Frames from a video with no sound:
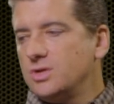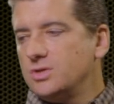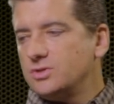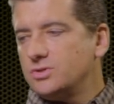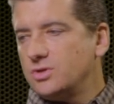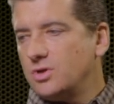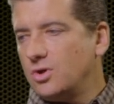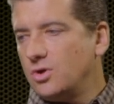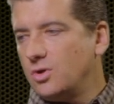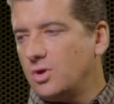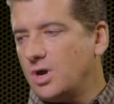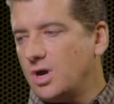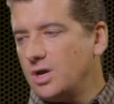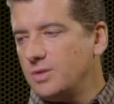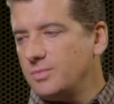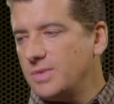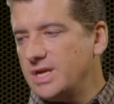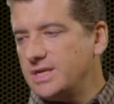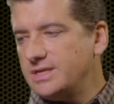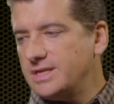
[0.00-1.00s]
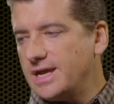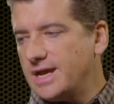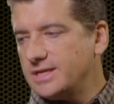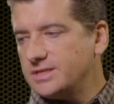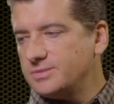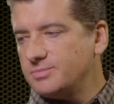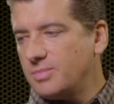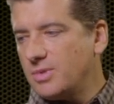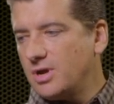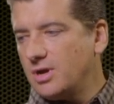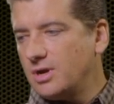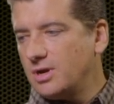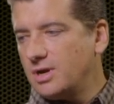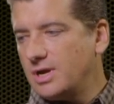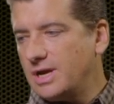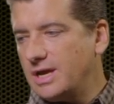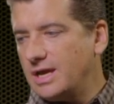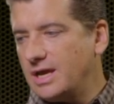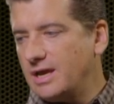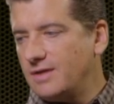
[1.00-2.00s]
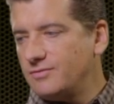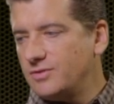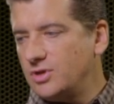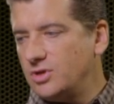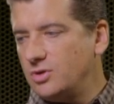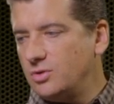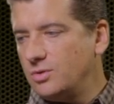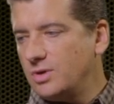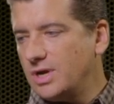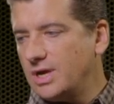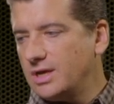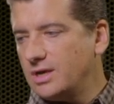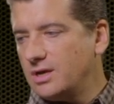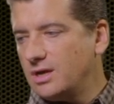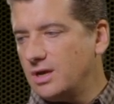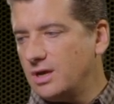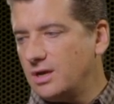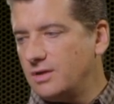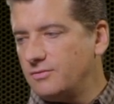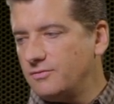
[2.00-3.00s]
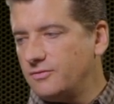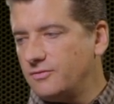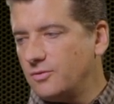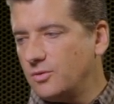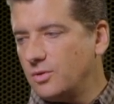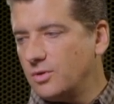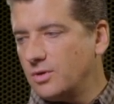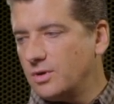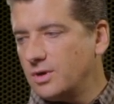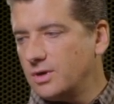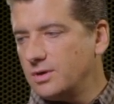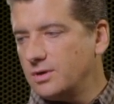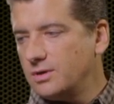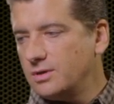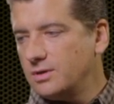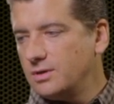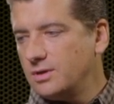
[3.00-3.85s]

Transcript: So on my taskbar, I have the new icon for